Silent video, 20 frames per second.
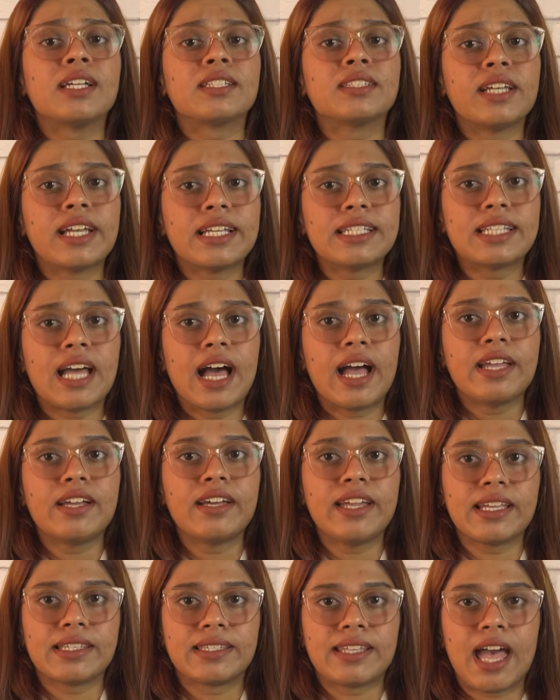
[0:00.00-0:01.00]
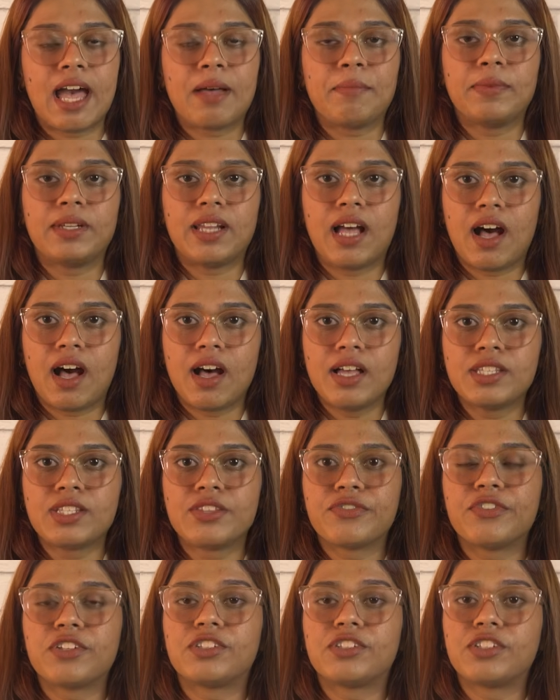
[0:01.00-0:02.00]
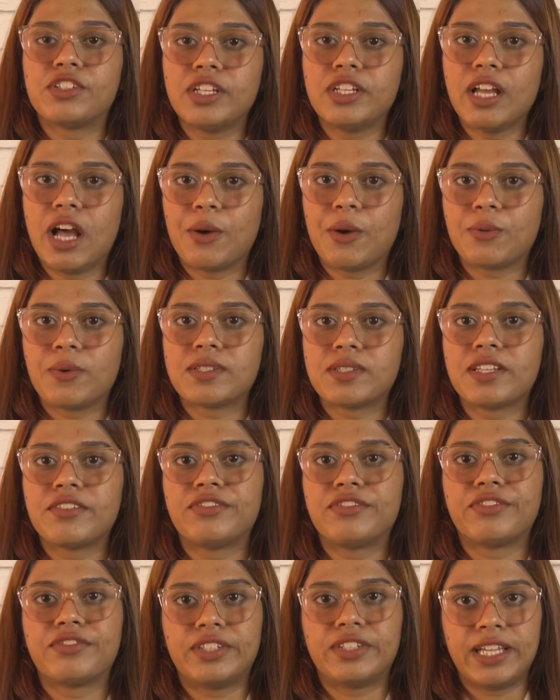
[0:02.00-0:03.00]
The entire exam lasts for 3 hours and